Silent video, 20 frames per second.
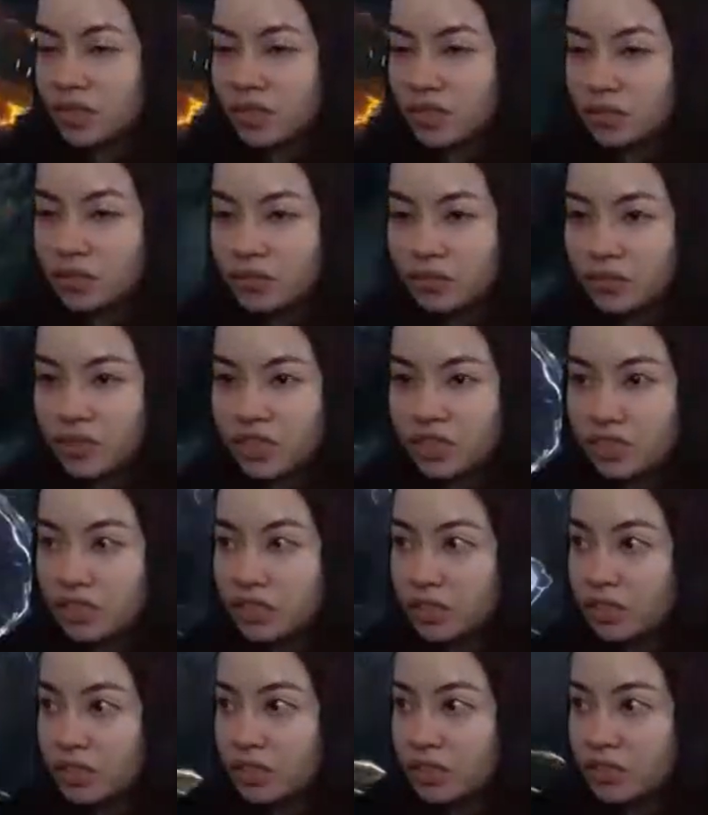That'll be
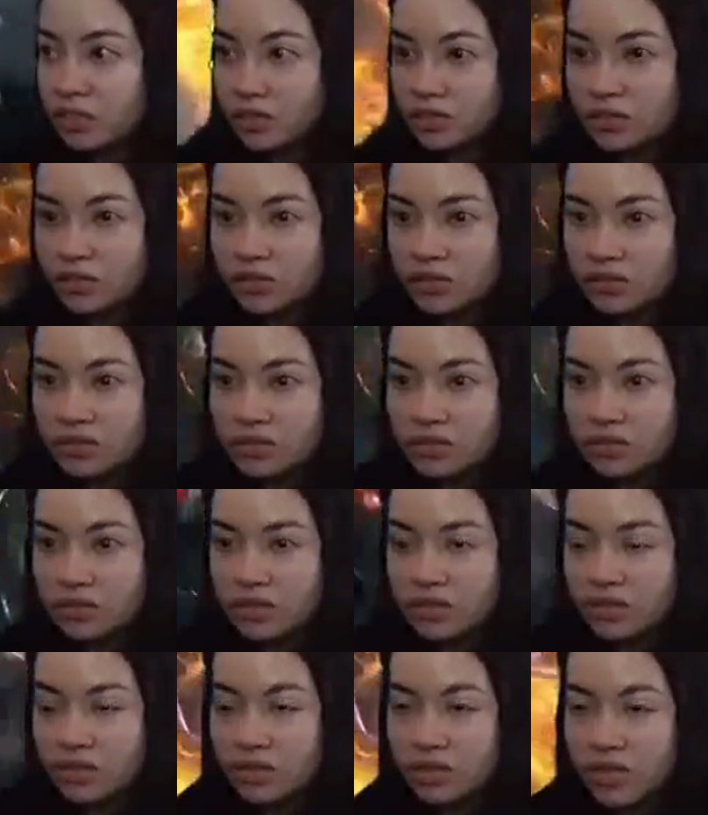fine.
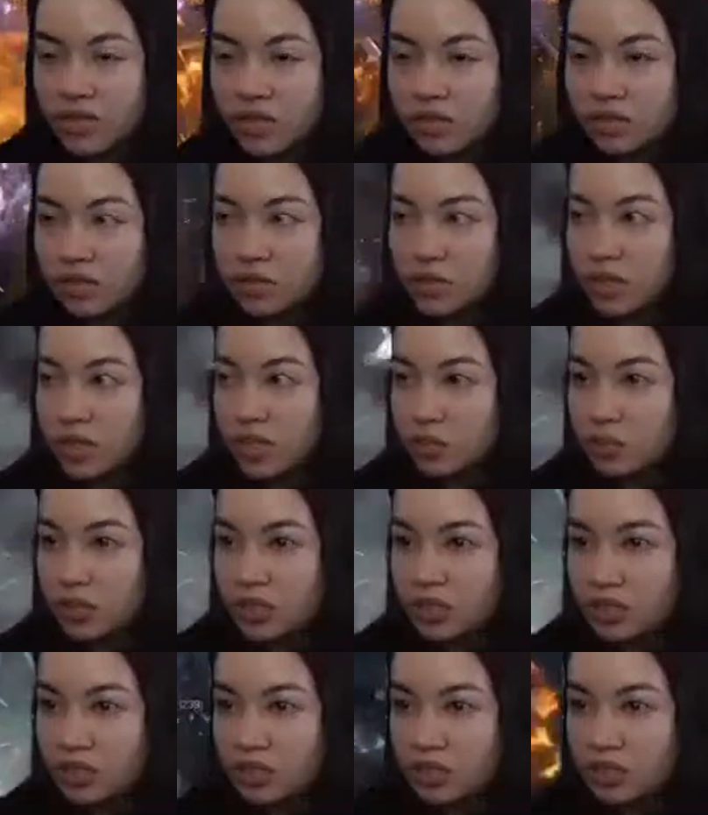The left
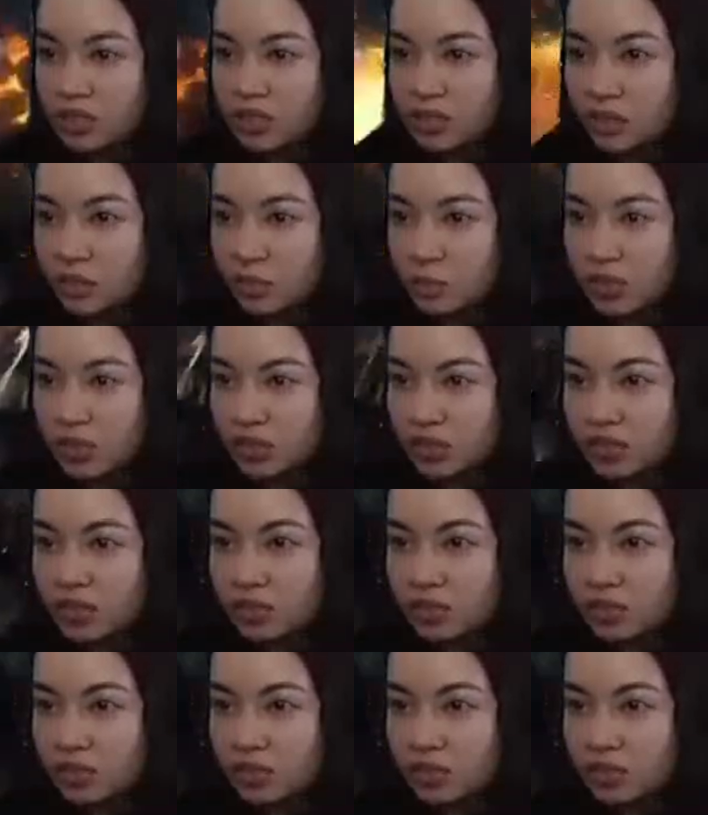champions. Nope.